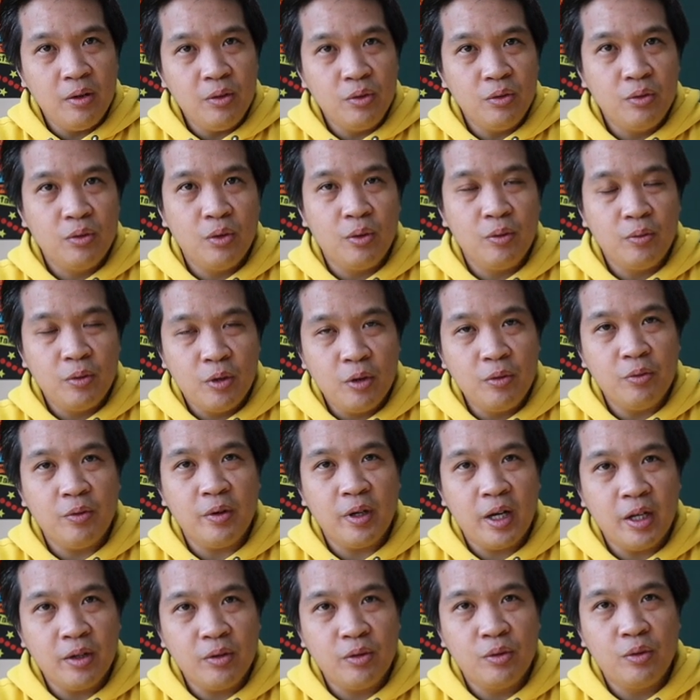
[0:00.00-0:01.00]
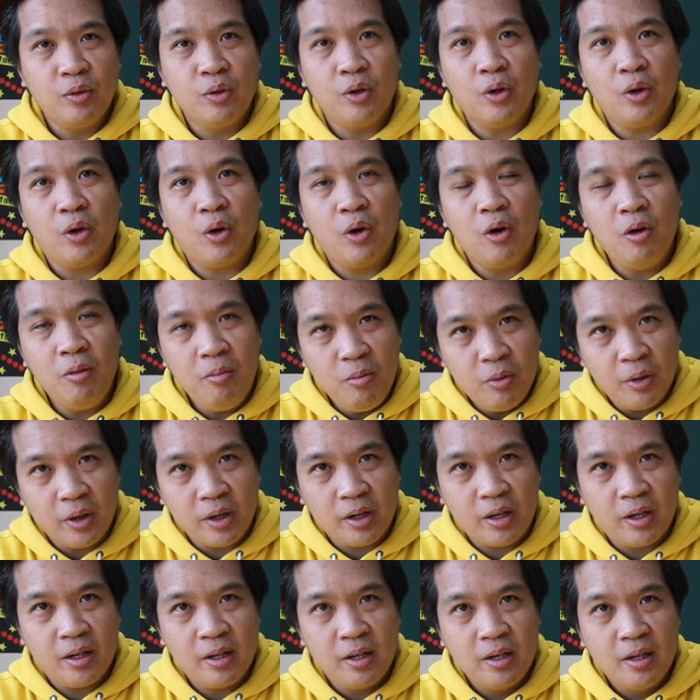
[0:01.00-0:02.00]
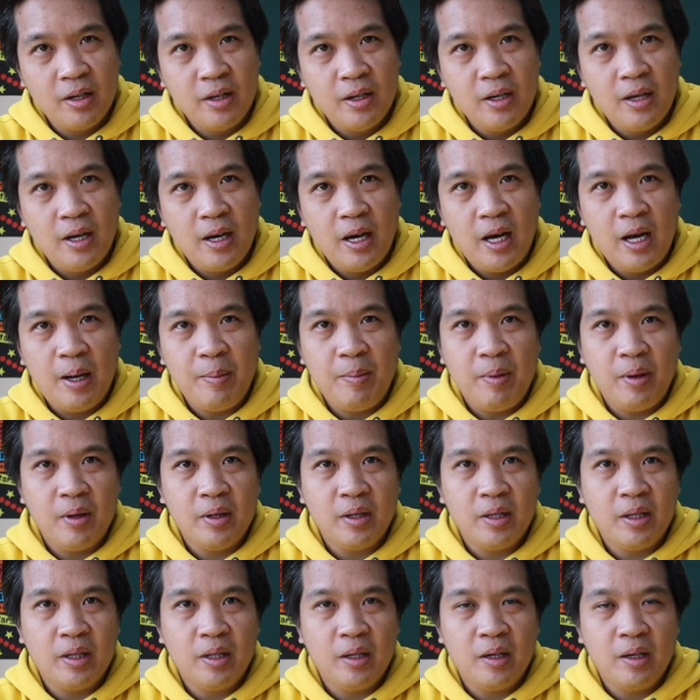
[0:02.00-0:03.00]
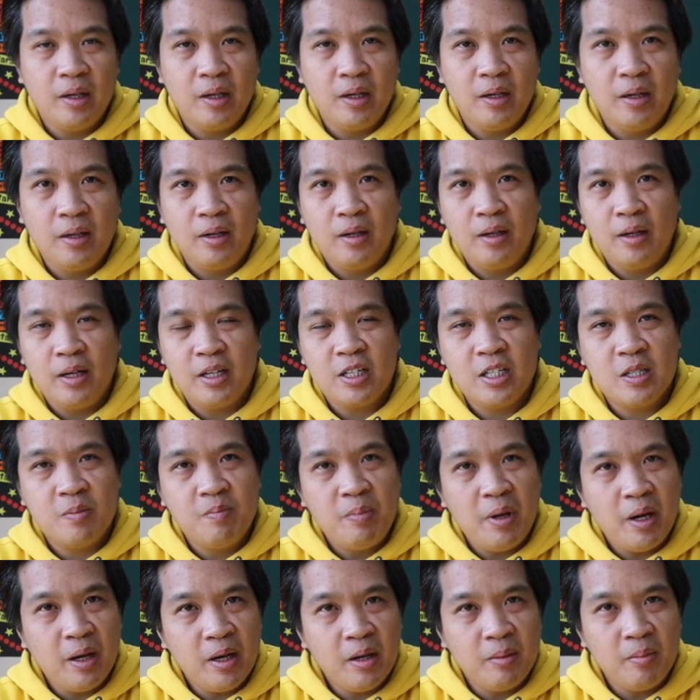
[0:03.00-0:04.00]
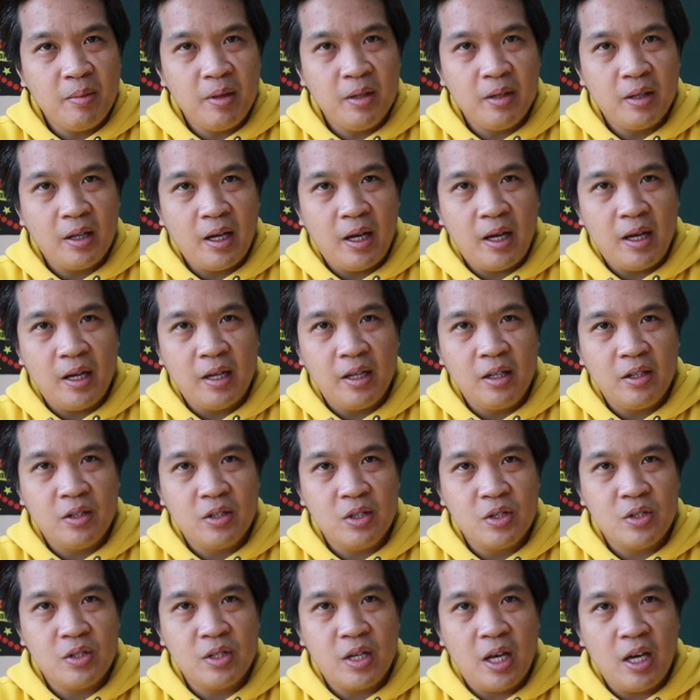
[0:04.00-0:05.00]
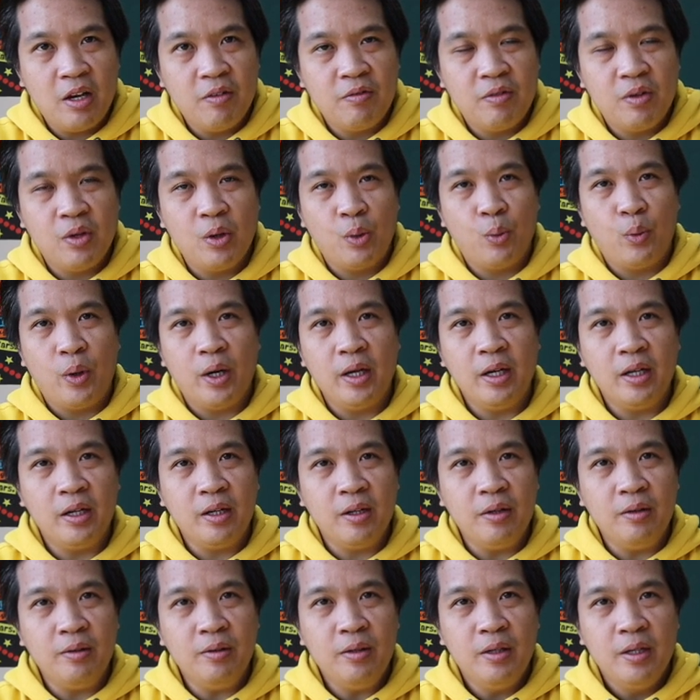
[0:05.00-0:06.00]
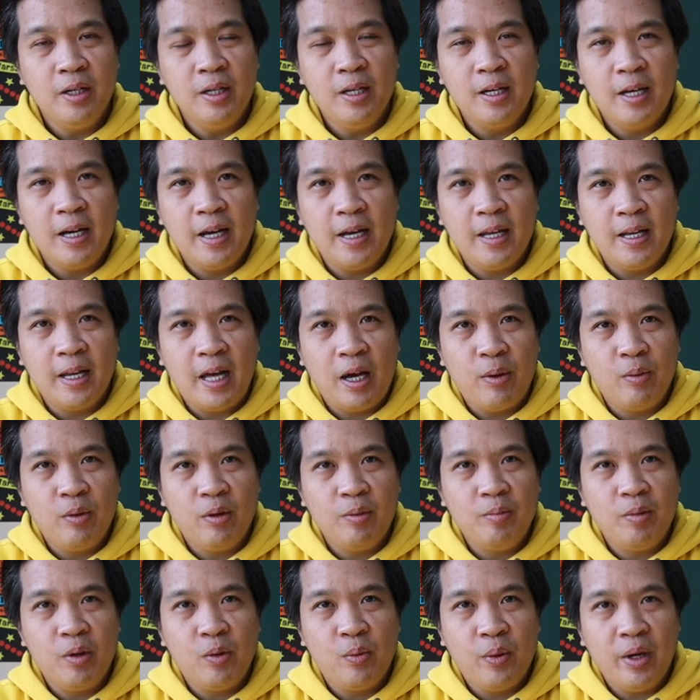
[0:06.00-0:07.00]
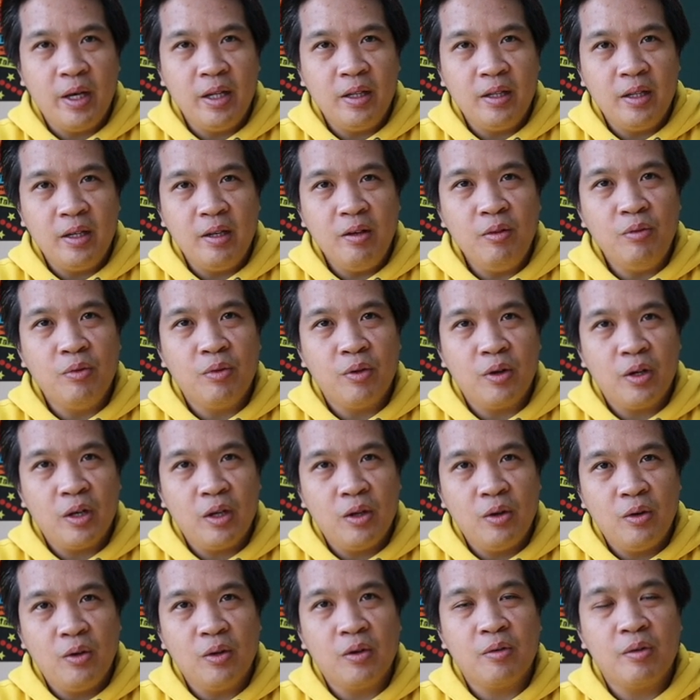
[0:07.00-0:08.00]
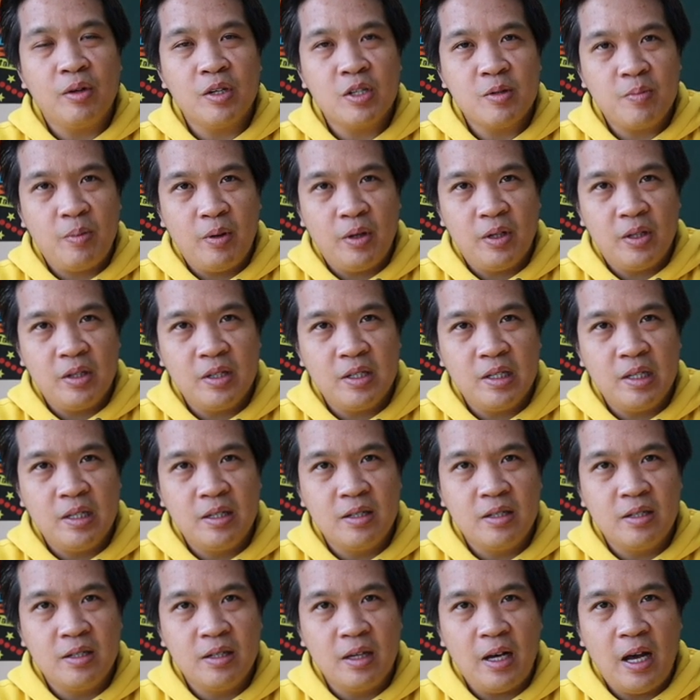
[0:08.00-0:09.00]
Don't forget to do your homework about the experiment I just gave you a while ago, and I will be waiting for your responses.